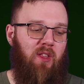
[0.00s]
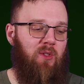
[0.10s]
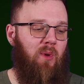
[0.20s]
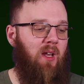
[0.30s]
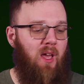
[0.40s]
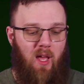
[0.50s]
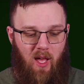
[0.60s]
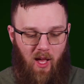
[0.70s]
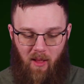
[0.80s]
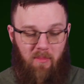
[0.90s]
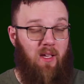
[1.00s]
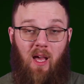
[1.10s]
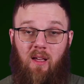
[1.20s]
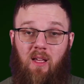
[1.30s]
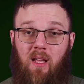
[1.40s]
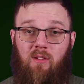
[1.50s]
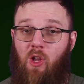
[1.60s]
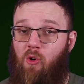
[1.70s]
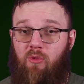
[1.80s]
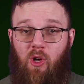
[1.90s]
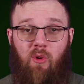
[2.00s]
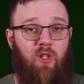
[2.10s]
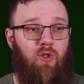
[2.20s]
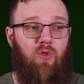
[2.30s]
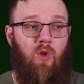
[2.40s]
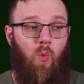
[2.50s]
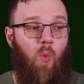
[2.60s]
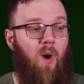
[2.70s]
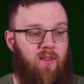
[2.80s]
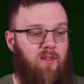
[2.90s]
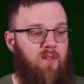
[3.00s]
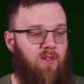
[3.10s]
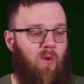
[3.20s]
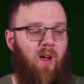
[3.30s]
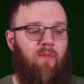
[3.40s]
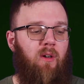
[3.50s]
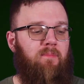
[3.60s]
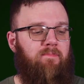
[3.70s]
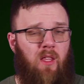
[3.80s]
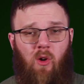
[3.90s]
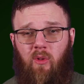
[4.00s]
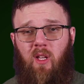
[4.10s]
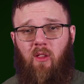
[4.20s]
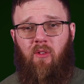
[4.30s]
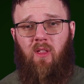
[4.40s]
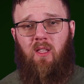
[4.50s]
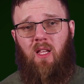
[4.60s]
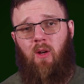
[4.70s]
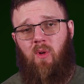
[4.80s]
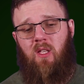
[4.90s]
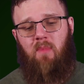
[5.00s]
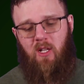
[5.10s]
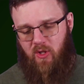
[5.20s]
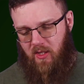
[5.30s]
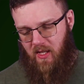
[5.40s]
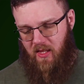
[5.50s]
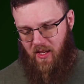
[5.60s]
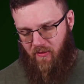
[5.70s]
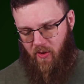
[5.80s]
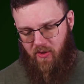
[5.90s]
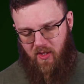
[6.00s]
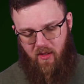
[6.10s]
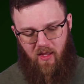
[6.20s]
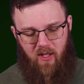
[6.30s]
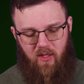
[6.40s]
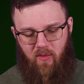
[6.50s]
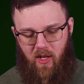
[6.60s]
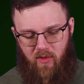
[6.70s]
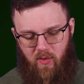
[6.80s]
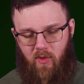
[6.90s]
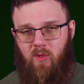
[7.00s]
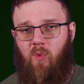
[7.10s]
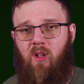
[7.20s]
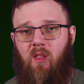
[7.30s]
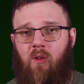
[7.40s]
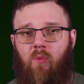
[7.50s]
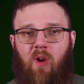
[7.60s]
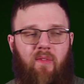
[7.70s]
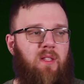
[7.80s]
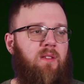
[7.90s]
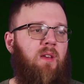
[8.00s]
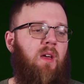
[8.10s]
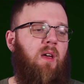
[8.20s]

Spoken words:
for this one. But yeah, again, no issues whatsoever. The only other thing that I really mentioned in that first 1,000 rounds was one of the rivets